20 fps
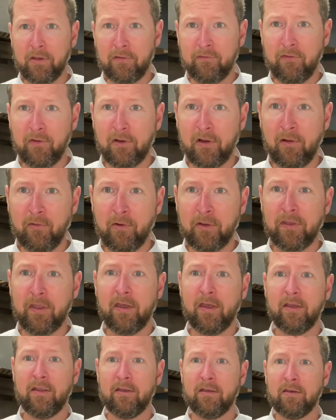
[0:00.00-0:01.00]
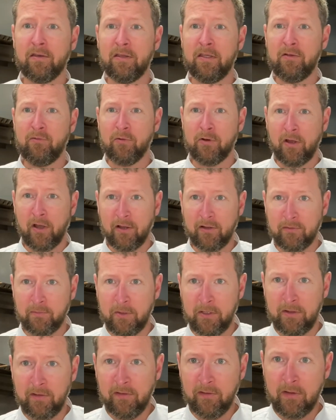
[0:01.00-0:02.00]
figure out what the heck equinox
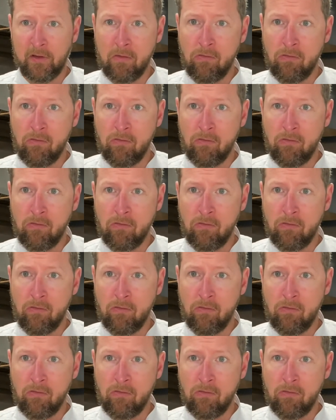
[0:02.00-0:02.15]
means